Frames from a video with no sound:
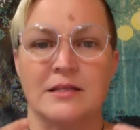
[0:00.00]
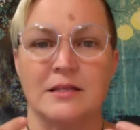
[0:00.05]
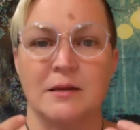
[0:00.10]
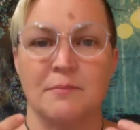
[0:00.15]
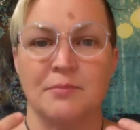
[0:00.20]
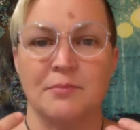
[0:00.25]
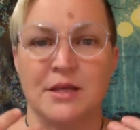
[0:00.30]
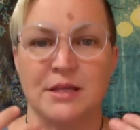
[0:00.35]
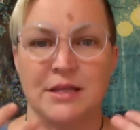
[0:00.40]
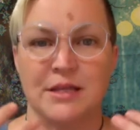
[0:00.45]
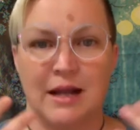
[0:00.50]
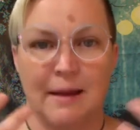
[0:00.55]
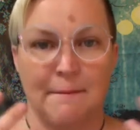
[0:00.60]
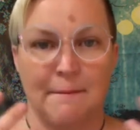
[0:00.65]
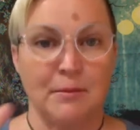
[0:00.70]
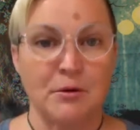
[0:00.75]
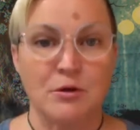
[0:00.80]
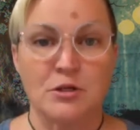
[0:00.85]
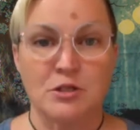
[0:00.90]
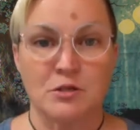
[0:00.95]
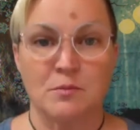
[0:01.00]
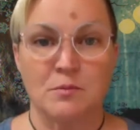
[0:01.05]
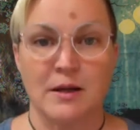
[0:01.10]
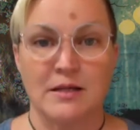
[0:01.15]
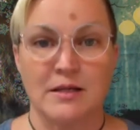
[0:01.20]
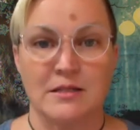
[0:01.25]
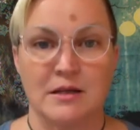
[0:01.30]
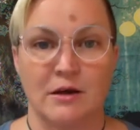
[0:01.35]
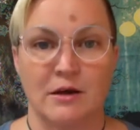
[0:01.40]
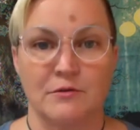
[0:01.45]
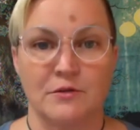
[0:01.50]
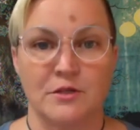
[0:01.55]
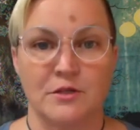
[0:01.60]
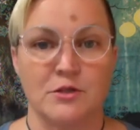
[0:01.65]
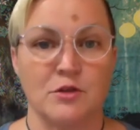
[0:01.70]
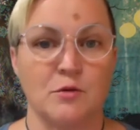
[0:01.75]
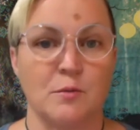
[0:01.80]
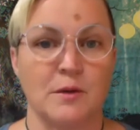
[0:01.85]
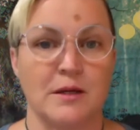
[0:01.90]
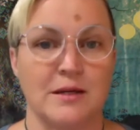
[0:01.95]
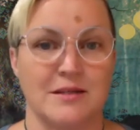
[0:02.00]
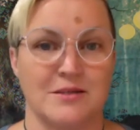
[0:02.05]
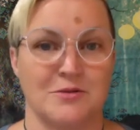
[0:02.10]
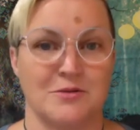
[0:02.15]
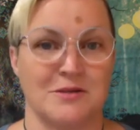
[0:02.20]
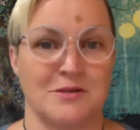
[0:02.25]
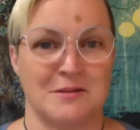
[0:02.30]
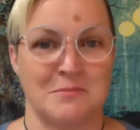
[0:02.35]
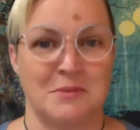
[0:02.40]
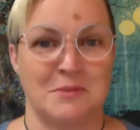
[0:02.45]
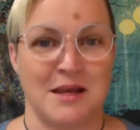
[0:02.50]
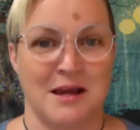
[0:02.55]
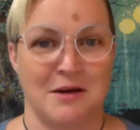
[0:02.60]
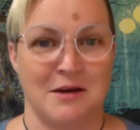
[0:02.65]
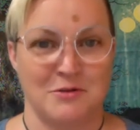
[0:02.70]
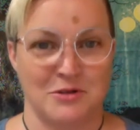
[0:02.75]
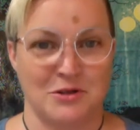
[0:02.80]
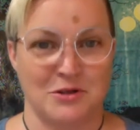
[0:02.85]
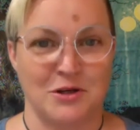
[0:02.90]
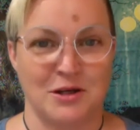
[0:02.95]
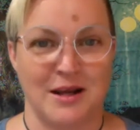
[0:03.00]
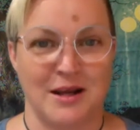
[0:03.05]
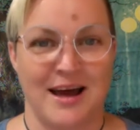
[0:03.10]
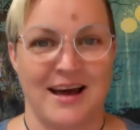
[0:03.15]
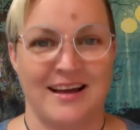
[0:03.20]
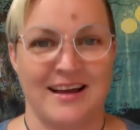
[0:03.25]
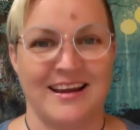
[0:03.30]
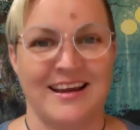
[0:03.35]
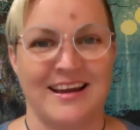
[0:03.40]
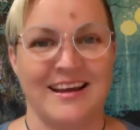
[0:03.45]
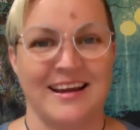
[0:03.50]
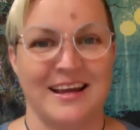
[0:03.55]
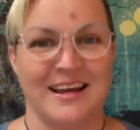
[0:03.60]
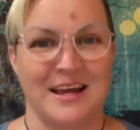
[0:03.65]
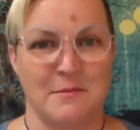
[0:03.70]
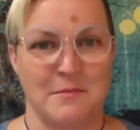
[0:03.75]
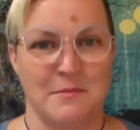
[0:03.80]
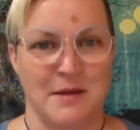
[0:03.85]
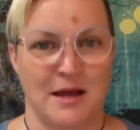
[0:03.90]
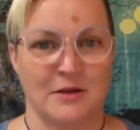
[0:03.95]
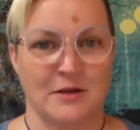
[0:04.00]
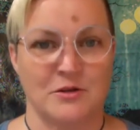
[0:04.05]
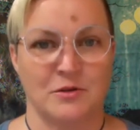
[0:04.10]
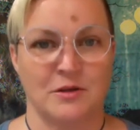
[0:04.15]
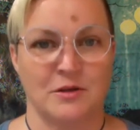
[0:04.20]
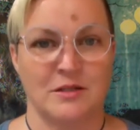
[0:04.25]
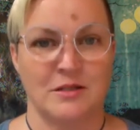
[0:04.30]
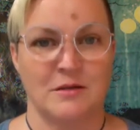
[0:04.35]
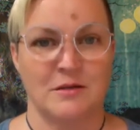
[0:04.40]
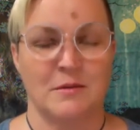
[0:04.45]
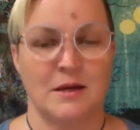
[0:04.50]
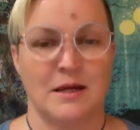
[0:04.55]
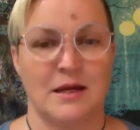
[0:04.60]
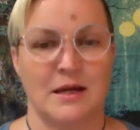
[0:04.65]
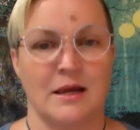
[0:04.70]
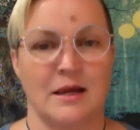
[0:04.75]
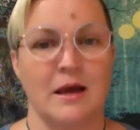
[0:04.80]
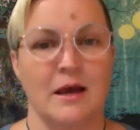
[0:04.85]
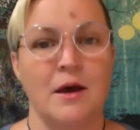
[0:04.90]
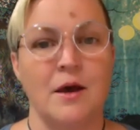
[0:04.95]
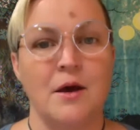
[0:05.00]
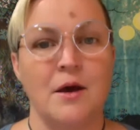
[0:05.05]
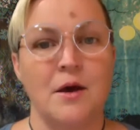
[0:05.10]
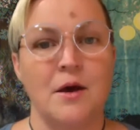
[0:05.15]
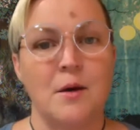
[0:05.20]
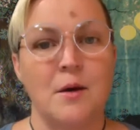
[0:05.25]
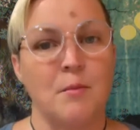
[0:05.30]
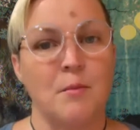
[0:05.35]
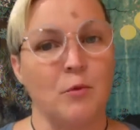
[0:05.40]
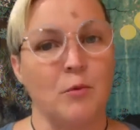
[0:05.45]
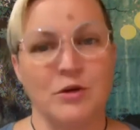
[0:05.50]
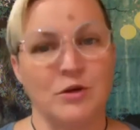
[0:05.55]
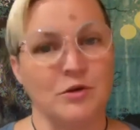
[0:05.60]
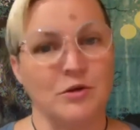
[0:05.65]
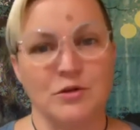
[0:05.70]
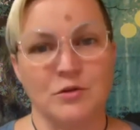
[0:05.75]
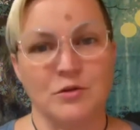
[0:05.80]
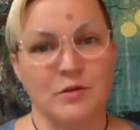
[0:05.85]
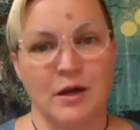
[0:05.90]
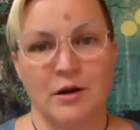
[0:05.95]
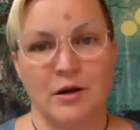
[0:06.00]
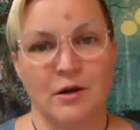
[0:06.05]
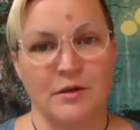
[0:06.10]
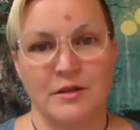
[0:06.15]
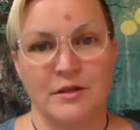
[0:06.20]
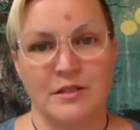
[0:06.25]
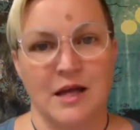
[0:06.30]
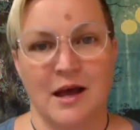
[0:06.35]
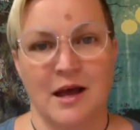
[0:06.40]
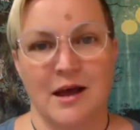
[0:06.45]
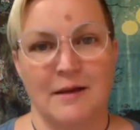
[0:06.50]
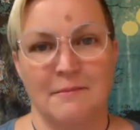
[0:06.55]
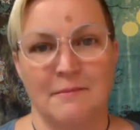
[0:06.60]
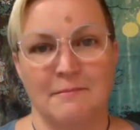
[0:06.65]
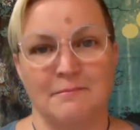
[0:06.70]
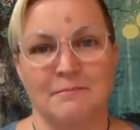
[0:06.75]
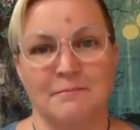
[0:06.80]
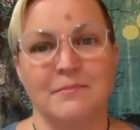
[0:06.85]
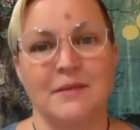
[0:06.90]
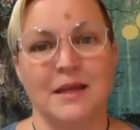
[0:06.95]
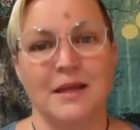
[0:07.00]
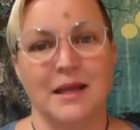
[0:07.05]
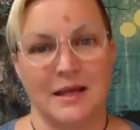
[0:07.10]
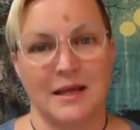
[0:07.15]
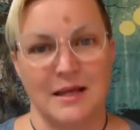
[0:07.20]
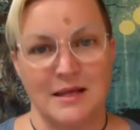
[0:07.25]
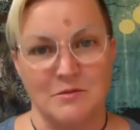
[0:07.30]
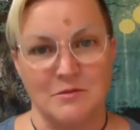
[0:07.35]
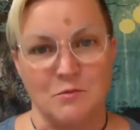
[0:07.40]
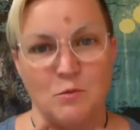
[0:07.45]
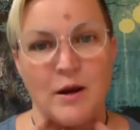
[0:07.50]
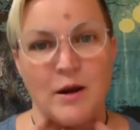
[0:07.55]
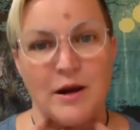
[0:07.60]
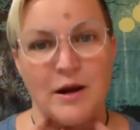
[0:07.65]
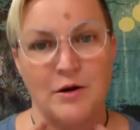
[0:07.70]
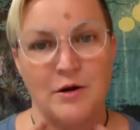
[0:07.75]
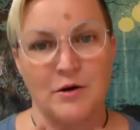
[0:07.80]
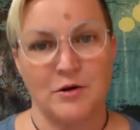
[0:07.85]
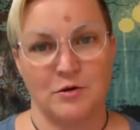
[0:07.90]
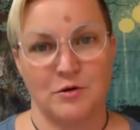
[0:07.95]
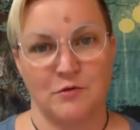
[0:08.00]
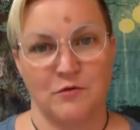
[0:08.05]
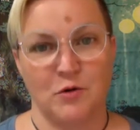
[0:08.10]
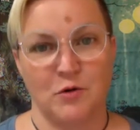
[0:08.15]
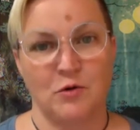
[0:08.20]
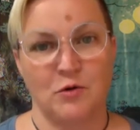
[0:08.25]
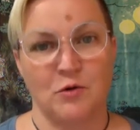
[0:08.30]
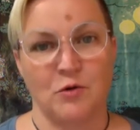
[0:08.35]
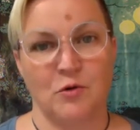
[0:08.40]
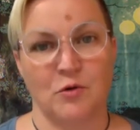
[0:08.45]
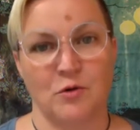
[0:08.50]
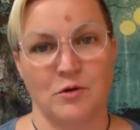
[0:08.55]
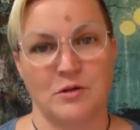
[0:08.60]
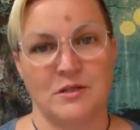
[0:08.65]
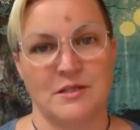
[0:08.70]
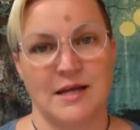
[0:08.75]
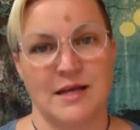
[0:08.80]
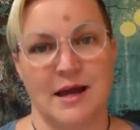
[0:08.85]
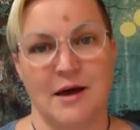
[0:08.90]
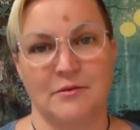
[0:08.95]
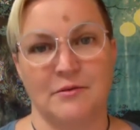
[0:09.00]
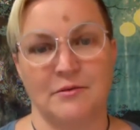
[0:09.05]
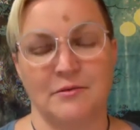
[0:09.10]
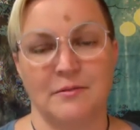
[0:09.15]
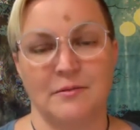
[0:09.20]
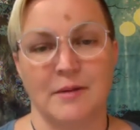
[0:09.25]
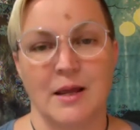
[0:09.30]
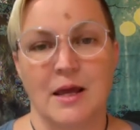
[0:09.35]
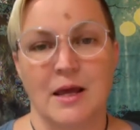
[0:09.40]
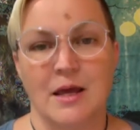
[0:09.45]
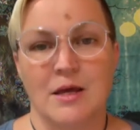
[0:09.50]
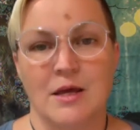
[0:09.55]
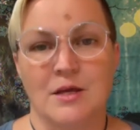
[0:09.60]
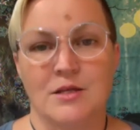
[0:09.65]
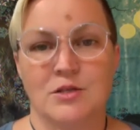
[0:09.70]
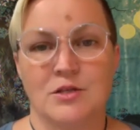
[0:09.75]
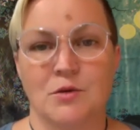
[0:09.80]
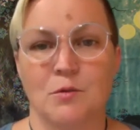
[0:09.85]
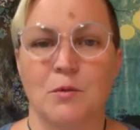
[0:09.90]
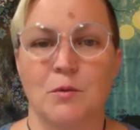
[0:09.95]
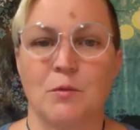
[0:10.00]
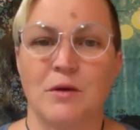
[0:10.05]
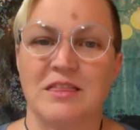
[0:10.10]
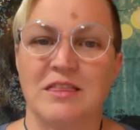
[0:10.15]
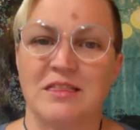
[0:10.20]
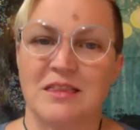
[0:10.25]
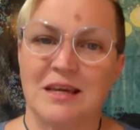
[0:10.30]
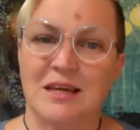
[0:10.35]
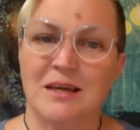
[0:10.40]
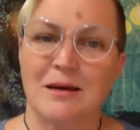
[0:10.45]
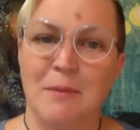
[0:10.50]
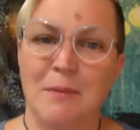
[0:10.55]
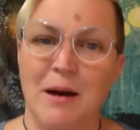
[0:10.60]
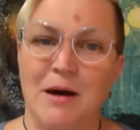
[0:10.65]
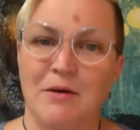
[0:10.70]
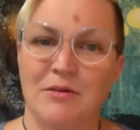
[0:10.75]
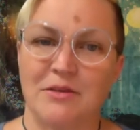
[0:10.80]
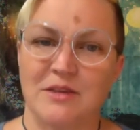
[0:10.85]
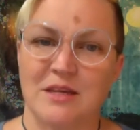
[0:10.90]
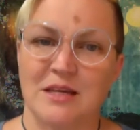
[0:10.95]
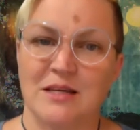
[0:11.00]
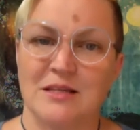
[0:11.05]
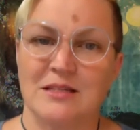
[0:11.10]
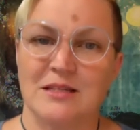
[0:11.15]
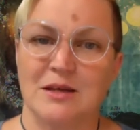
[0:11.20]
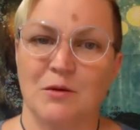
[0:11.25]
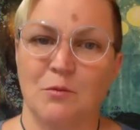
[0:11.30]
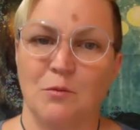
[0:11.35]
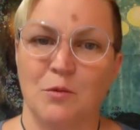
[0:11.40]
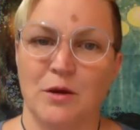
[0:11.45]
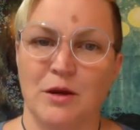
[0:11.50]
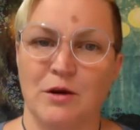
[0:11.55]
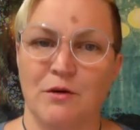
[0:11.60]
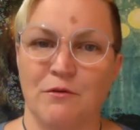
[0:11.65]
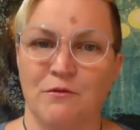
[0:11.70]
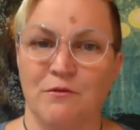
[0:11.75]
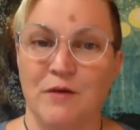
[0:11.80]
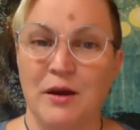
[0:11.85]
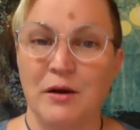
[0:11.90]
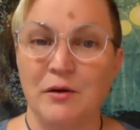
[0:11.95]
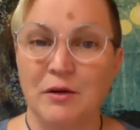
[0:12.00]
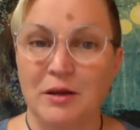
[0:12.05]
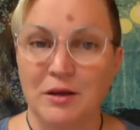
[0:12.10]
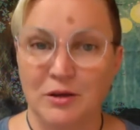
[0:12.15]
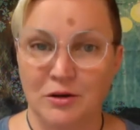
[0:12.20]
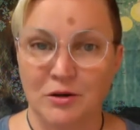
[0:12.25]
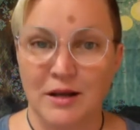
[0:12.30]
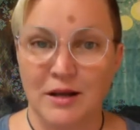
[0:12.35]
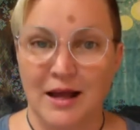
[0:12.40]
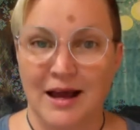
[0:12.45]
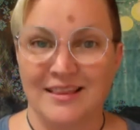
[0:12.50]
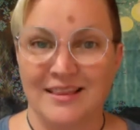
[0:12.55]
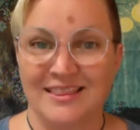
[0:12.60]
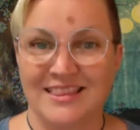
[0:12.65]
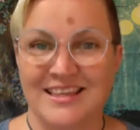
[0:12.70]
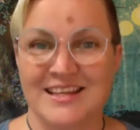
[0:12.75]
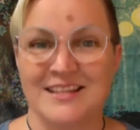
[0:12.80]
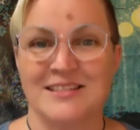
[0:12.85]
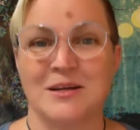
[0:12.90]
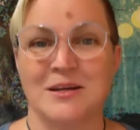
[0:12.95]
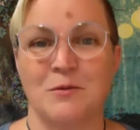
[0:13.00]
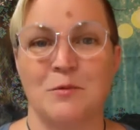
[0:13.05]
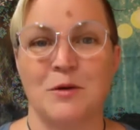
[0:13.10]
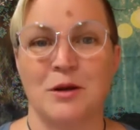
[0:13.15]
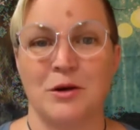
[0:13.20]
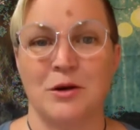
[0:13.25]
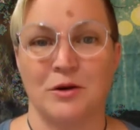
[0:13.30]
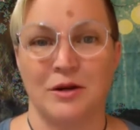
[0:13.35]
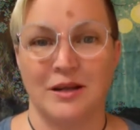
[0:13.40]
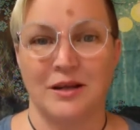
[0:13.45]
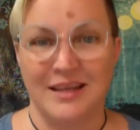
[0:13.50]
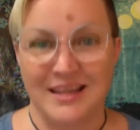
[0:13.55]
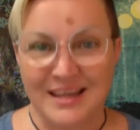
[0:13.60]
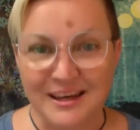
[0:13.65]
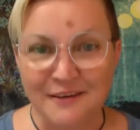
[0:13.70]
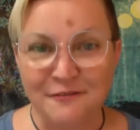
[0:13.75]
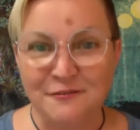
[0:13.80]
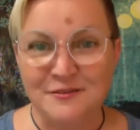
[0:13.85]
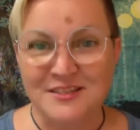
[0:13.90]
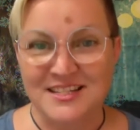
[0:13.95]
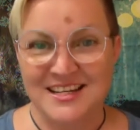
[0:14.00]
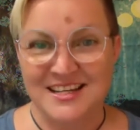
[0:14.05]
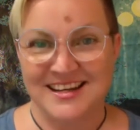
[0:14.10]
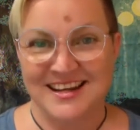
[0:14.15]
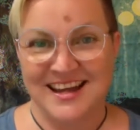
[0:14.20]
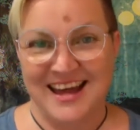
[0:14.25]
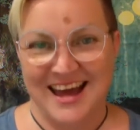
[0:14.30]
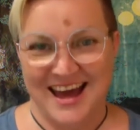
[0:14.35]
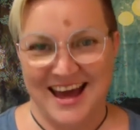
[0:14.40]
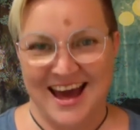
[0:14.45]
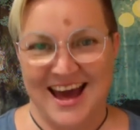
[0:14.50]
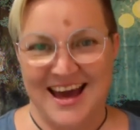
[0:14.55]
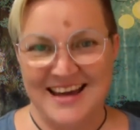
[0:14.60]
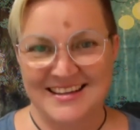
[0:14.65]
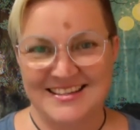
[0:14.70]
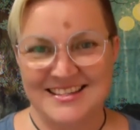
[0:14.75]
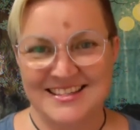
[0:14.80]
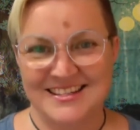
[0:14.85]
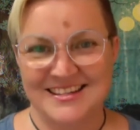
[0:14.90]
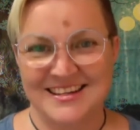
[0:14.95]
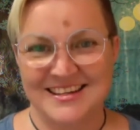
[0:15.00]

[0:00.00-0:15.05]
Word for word: something that I pushed myself to do because it was something I was good at and it came naturally to me. But when you do that all the time, it can wear your vocal cords down. So when we think about things that we are very good at, things that we are gifted at,